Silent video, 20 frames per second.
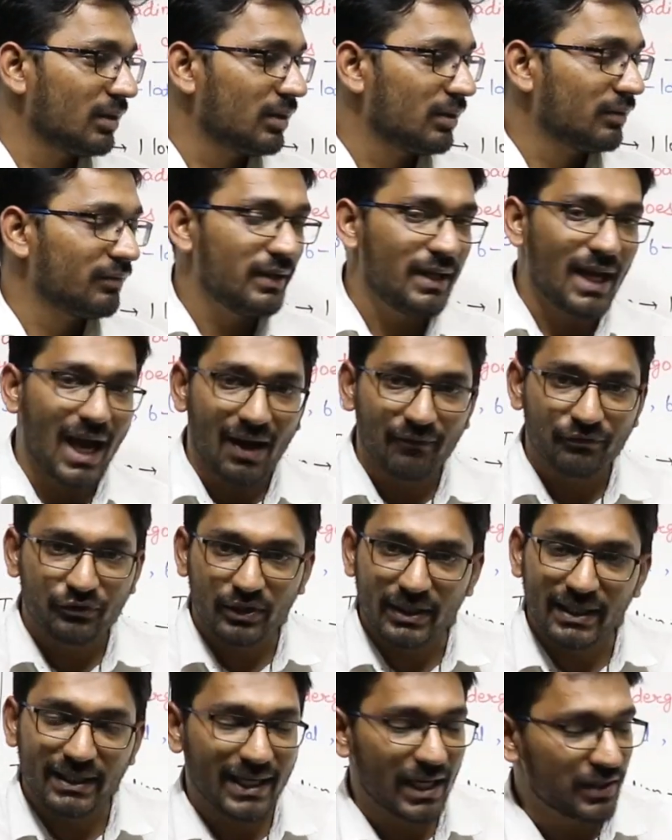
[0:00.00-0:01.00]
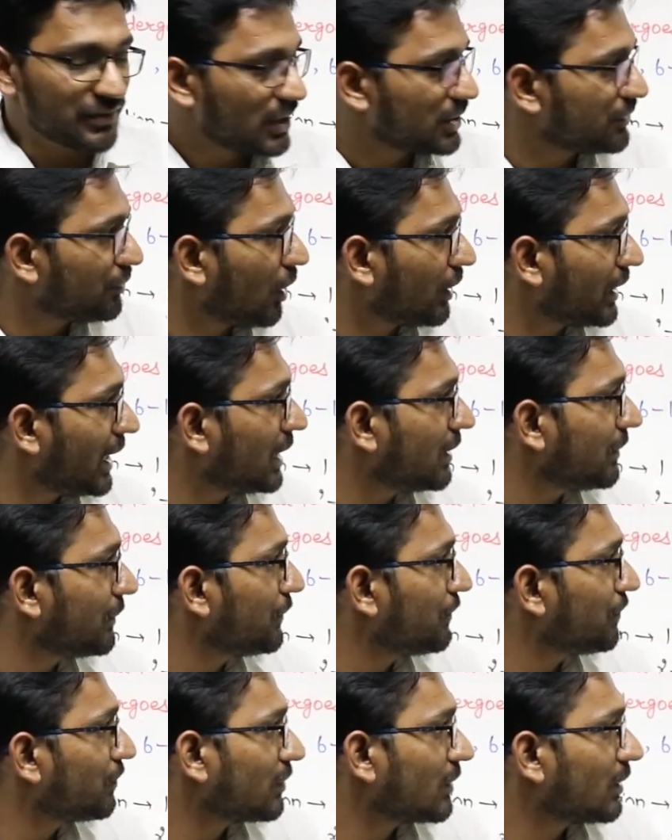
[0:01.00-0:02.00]
We have 3 cases for
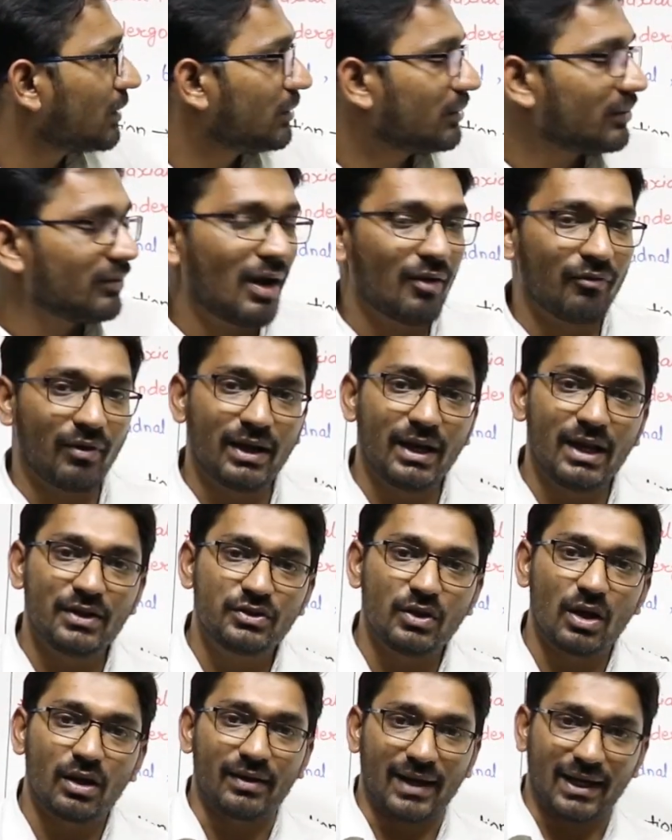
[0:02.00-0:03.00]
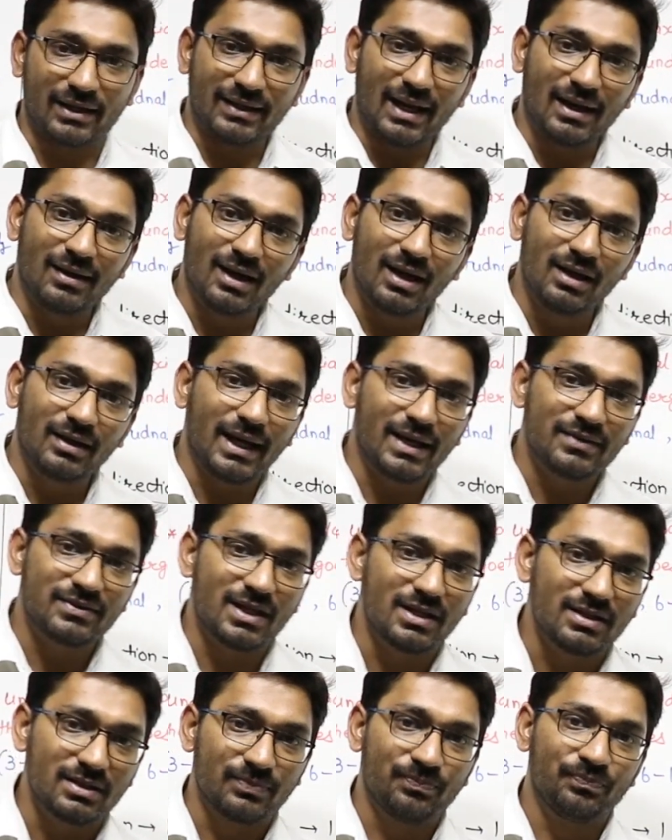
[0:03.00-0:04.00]
it. The one is your rectangle
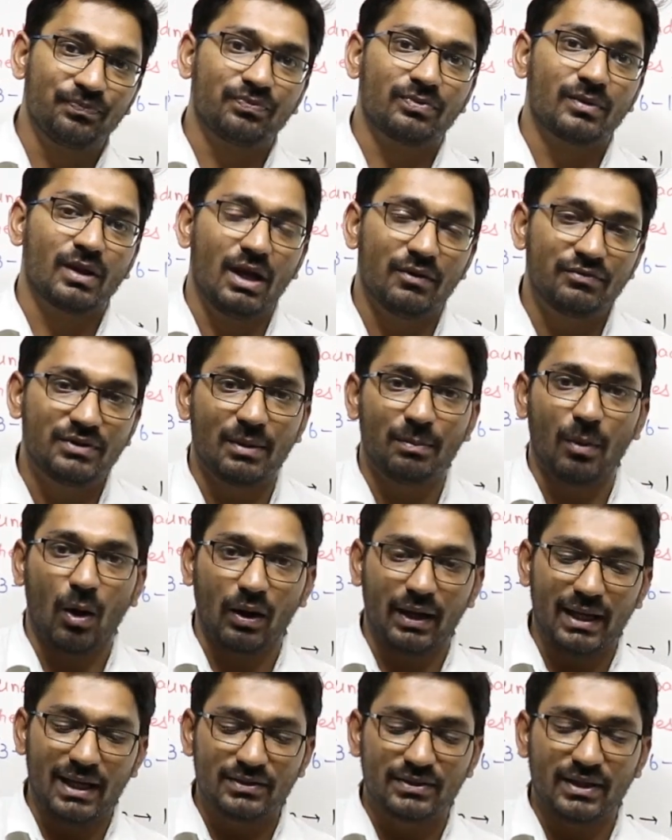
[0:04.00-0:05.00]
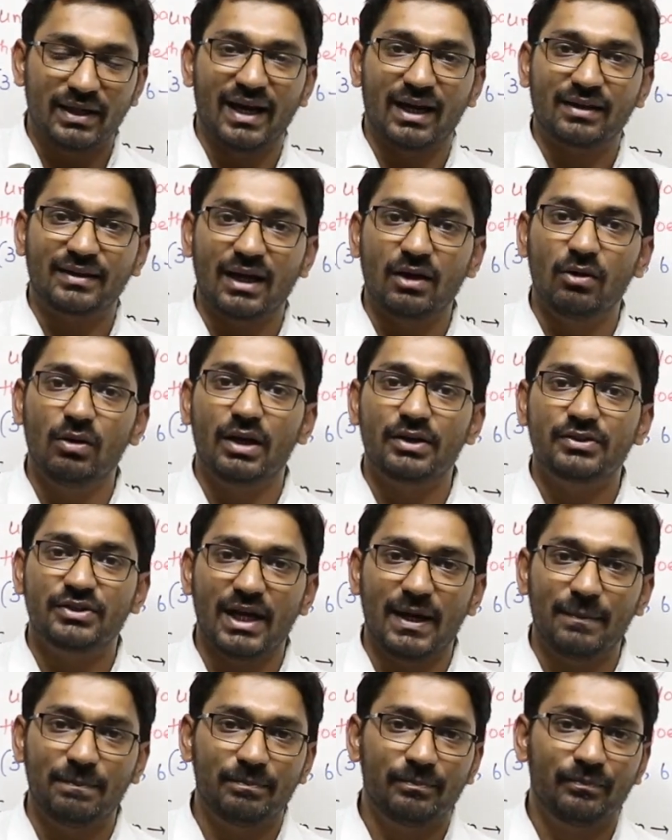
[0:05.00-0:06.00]
cases, if the body is a rectangular
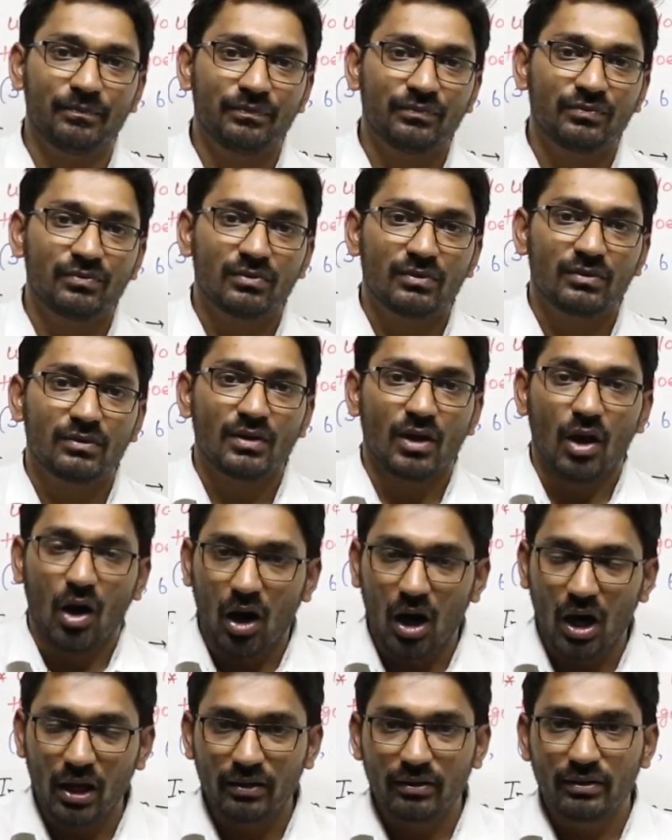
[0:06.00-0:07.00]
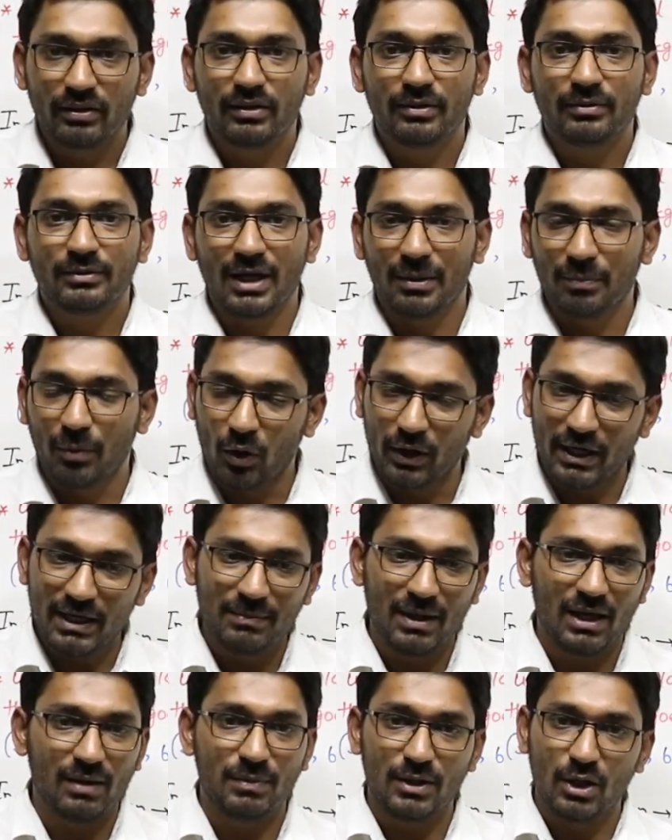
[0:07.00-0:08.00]
shape, or the body
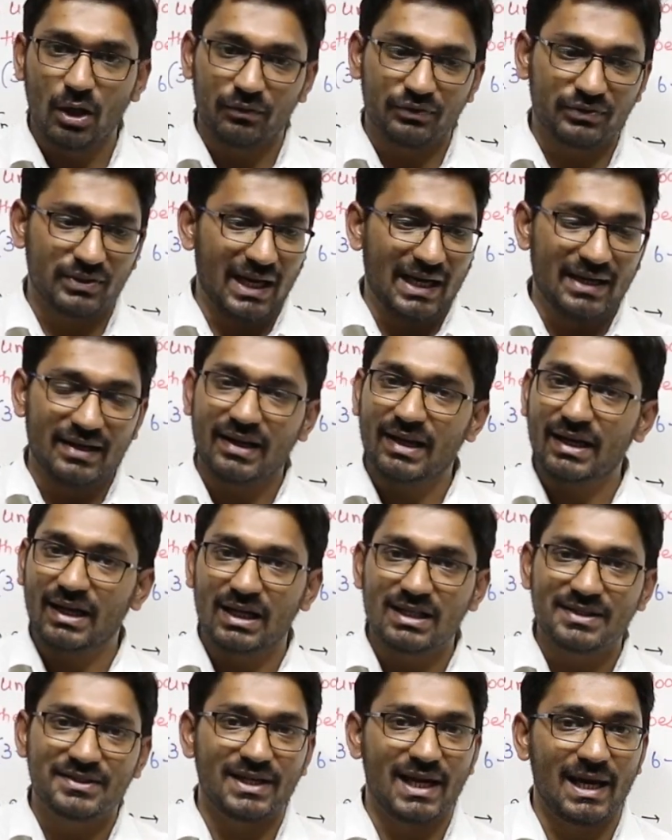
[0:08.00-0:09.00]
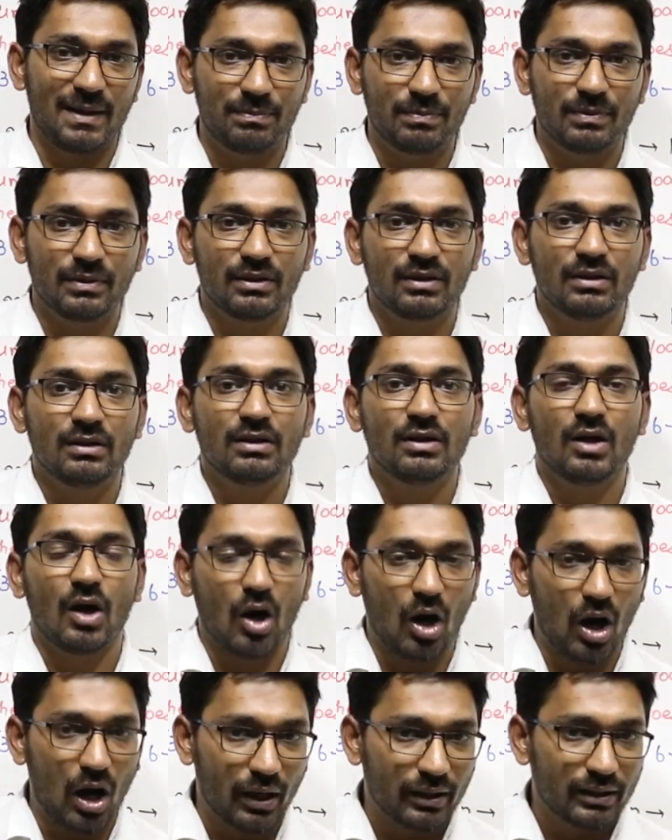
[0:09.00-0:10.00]
may be of cylindrical shape,
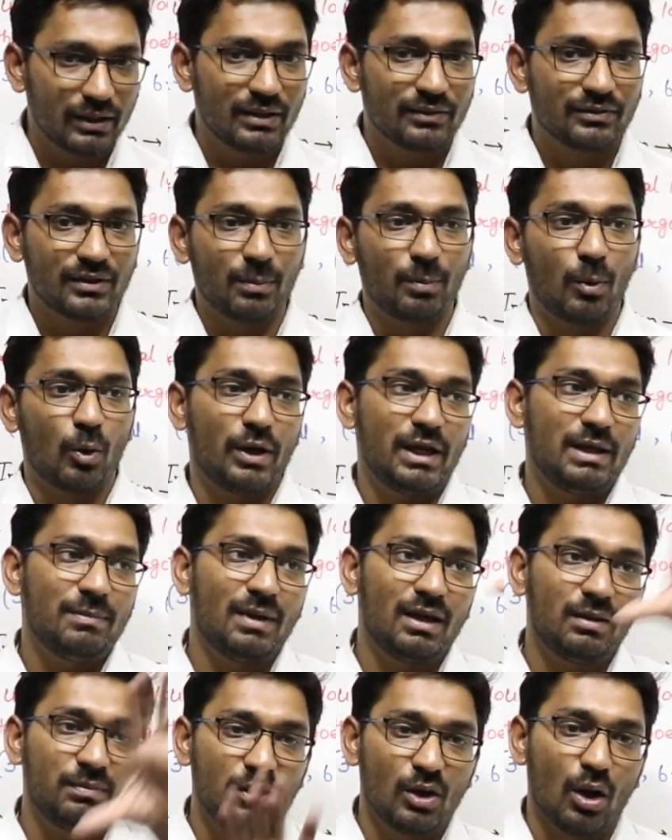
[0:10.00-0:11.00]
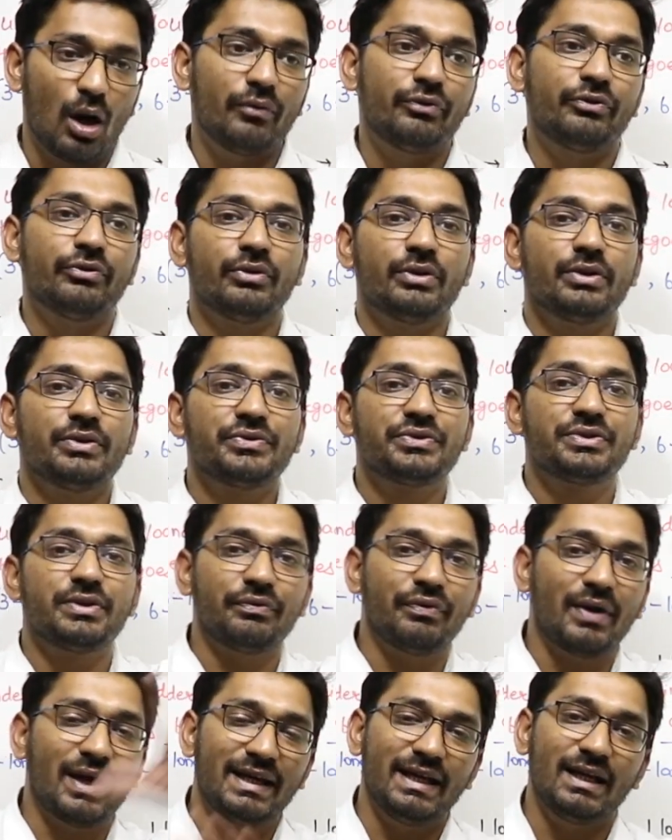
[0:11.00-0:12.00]
or the body may be of
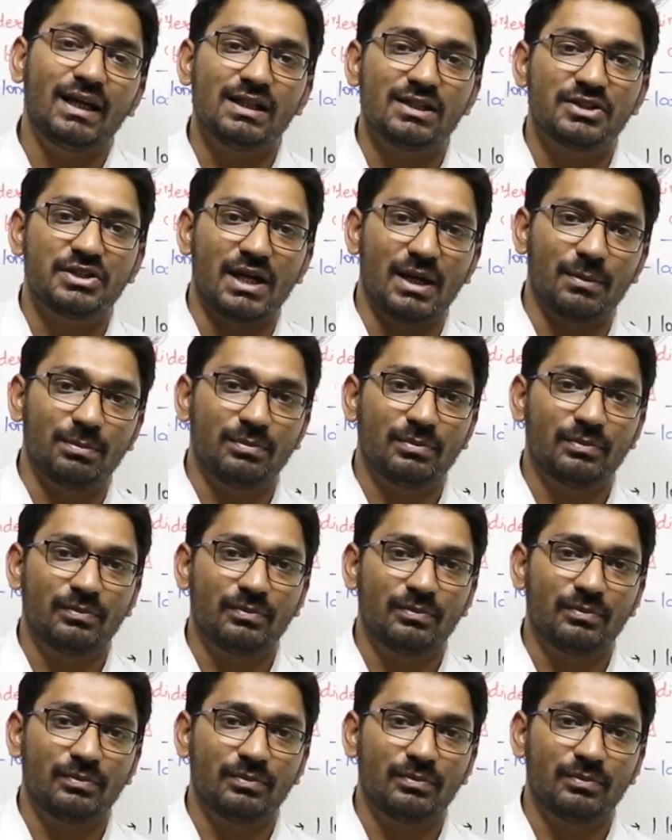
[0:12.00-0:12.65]
spherical shape.